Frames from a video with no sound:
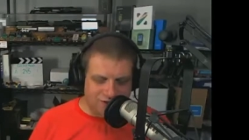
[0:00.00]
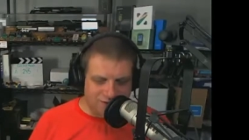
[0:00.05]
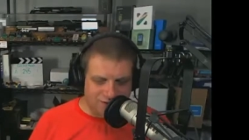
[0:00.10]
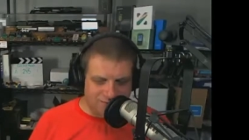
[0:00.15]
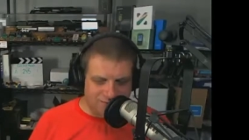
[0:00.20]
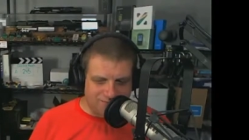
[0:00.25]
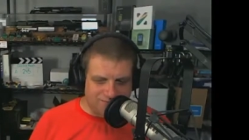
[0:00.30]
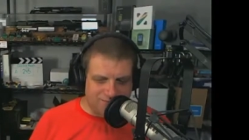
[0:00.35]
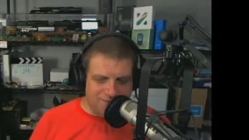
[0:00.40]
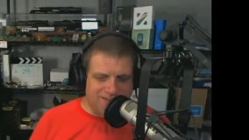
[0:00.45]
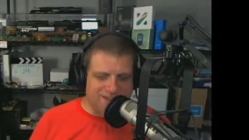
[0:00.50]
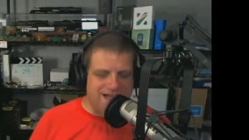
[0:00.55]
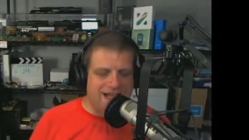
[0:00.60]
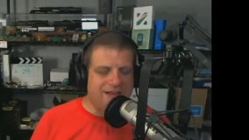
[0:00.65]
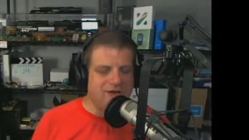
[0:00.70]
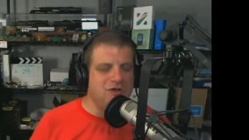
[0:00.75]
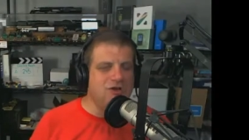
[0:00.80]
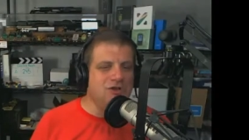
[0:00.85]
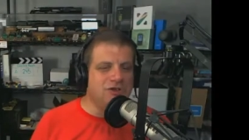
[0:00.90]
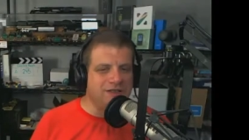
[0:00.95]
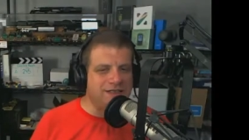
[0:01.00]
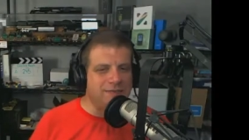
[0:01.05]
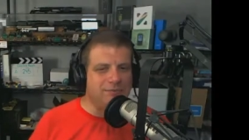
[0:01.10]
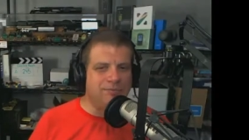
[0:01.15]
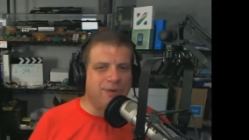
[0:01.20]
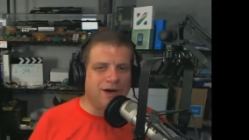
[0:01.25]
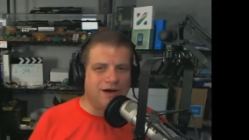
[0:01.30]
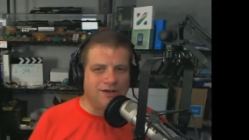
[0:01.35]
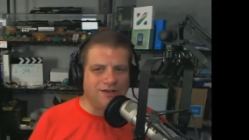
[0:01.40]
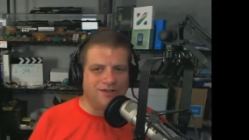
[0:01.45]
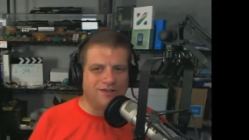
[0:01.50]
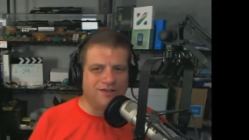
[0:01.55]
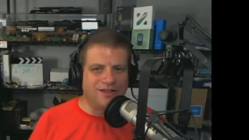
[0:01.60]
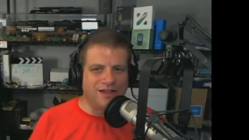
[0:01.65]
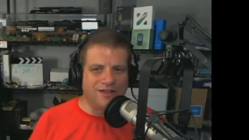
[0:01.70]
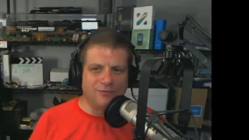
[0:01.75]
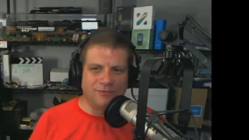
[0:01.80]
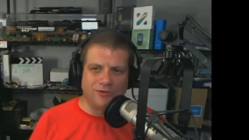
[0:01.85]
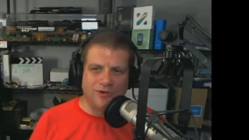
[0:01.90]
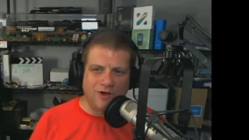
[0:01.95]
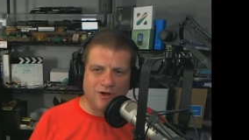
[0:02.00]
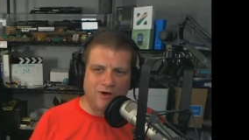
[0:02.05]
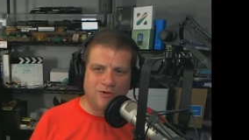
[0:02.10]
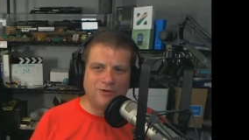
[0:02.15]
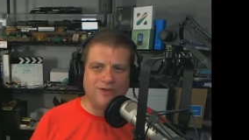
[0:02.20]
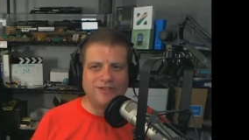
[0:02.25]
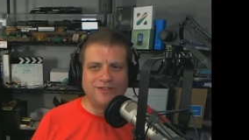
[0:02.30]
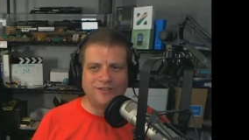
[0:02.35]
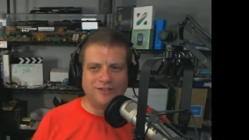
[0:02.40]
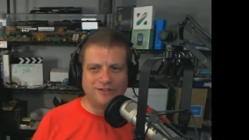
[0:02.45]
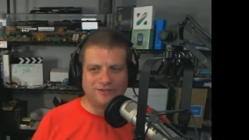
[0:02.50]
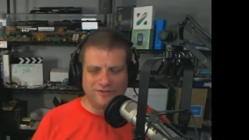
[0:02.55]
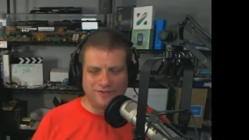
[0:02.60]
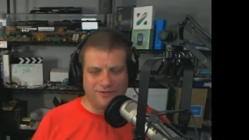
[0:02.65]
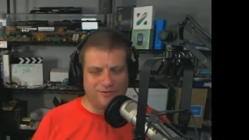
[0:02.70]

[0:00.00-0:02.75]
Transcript: potentially bugs that will always interfere with